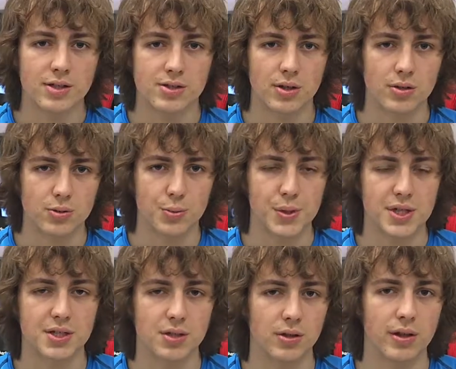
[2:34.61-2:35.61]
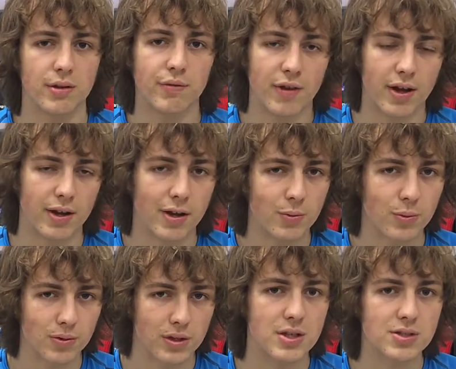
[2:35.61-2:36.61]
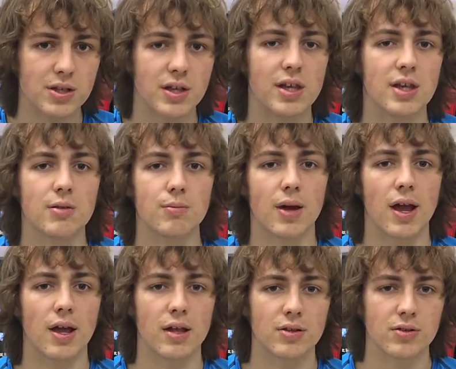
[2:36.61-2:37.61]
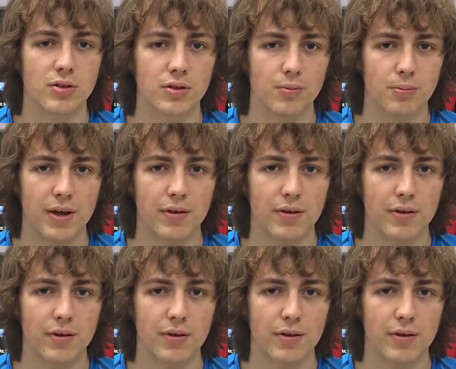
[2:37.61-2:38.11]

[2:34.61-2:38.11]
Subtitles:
it starts re-solidifying and releasing heat back into the